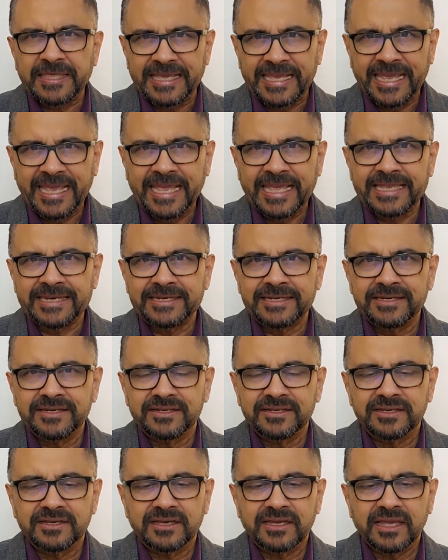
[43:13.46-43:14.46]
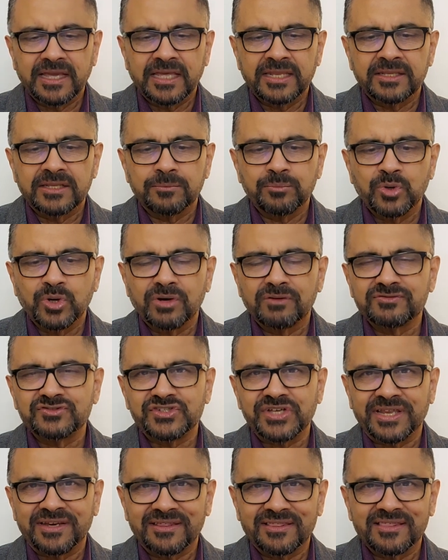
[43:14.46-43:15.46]
Cain in the book of
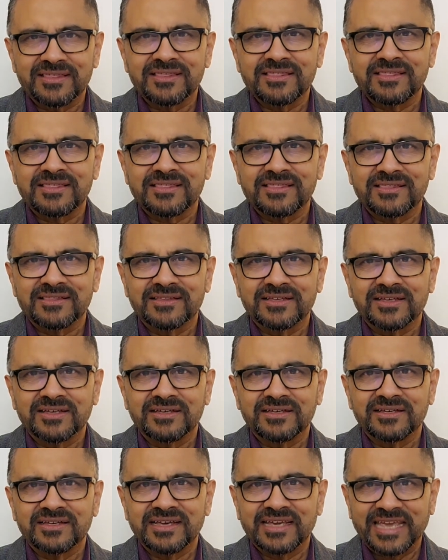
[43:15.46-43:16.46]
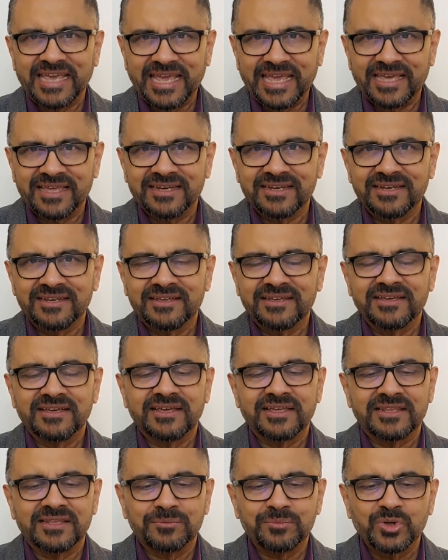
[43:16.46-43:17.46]
Genesis,
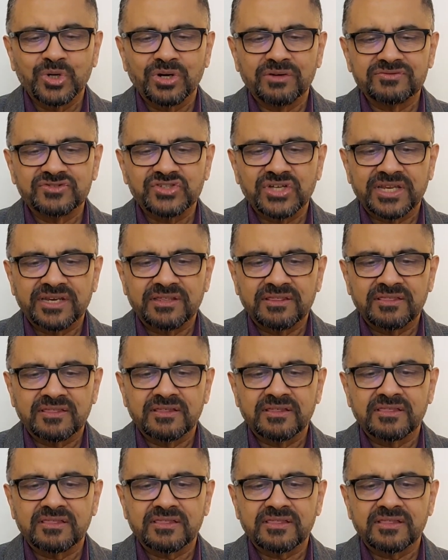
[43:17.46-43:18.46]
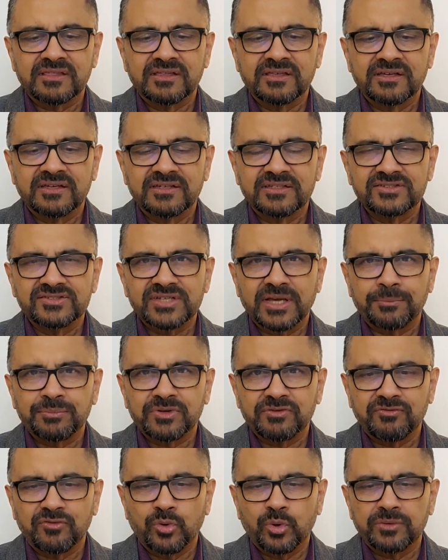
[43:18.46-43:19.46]

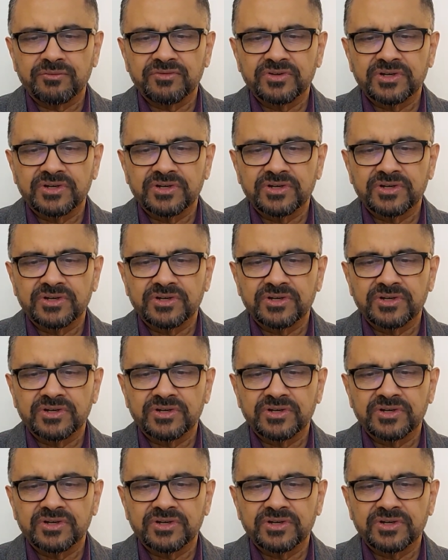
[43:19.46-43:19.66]
chapter 4 and